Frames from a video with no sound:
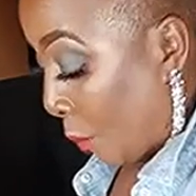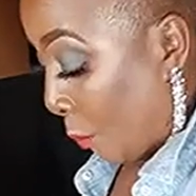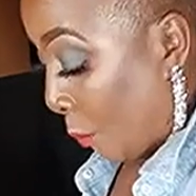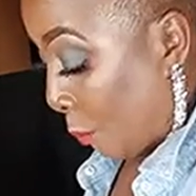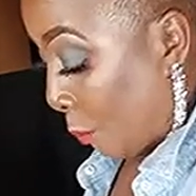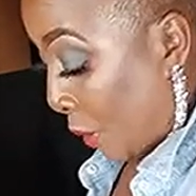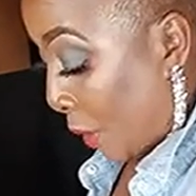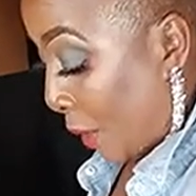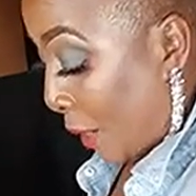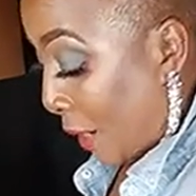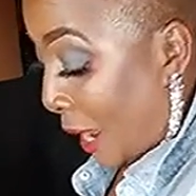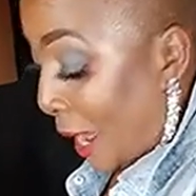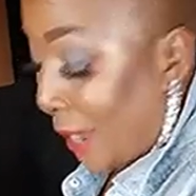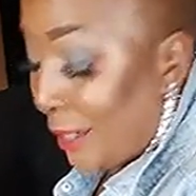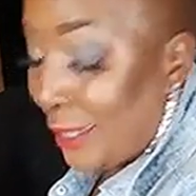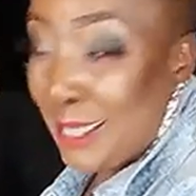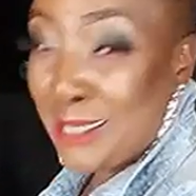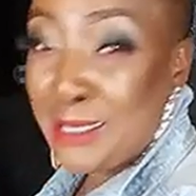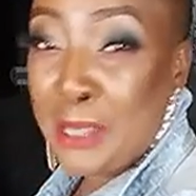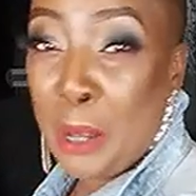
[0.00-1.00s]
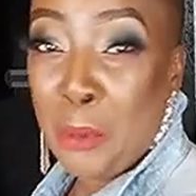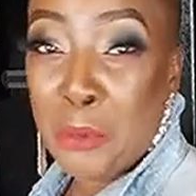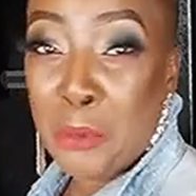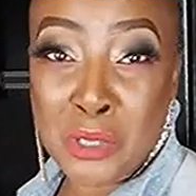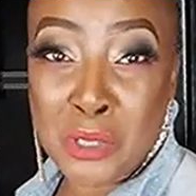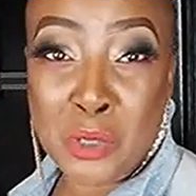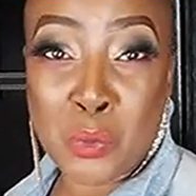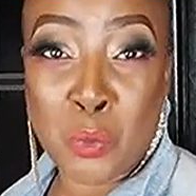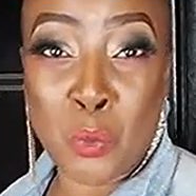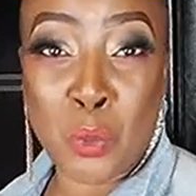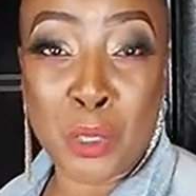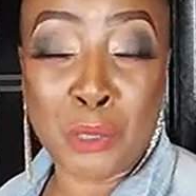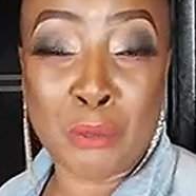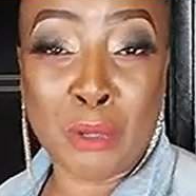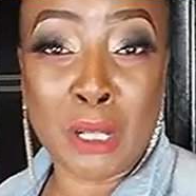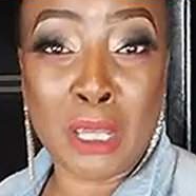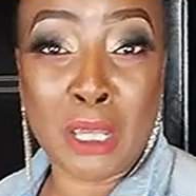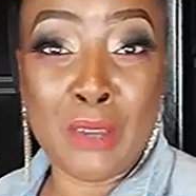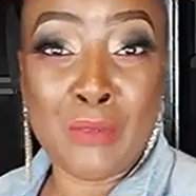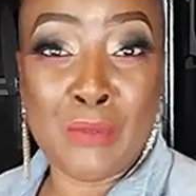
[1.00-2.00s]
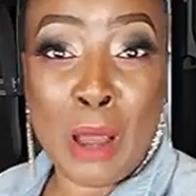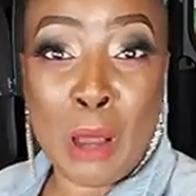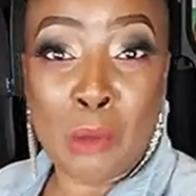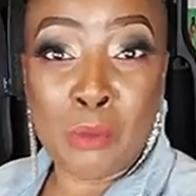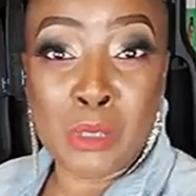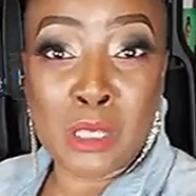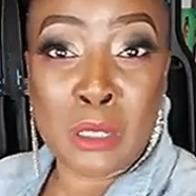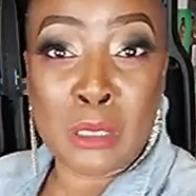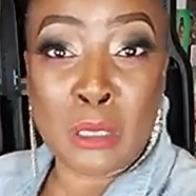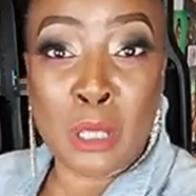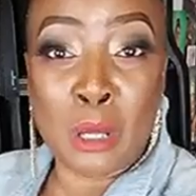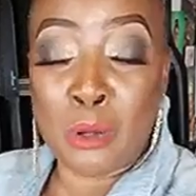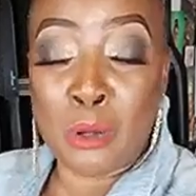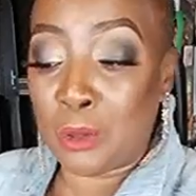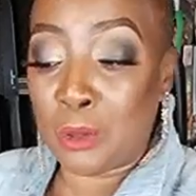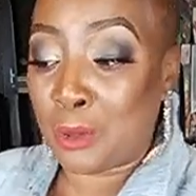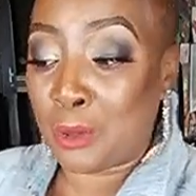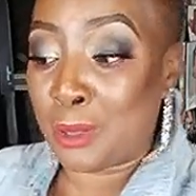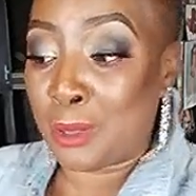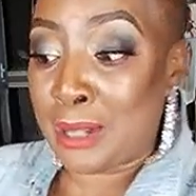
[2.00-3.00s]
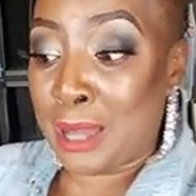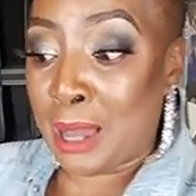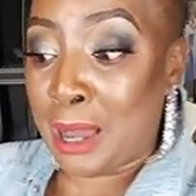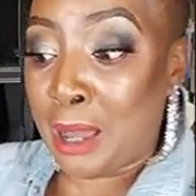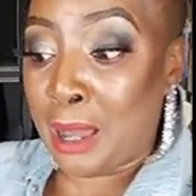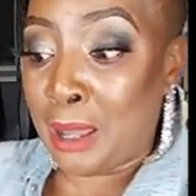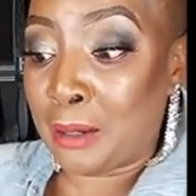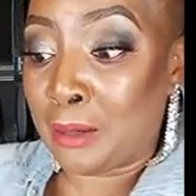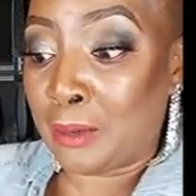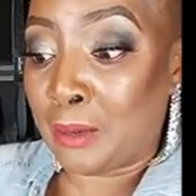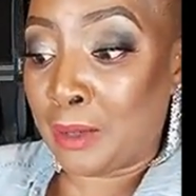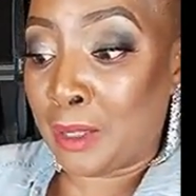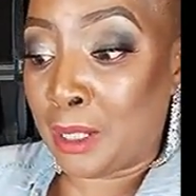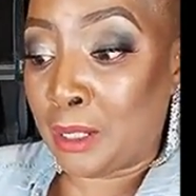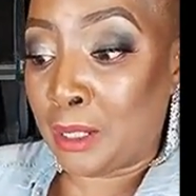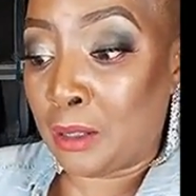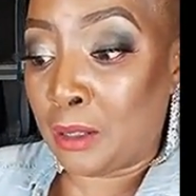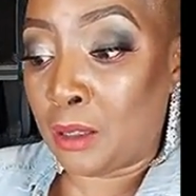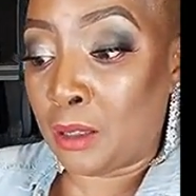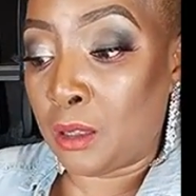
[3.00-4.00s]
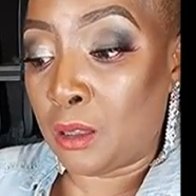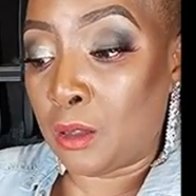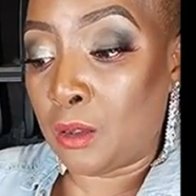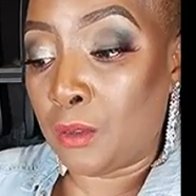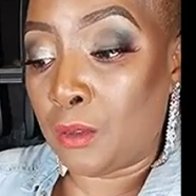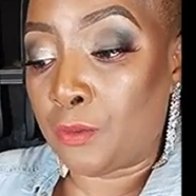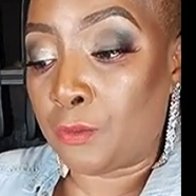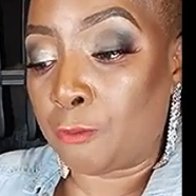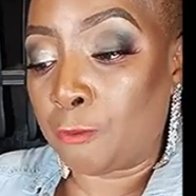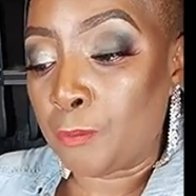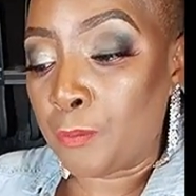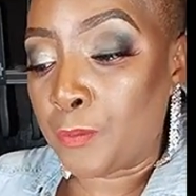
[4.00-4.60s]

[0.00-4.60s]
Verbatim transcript: but I guess I was just wondering if I was alone or not, and if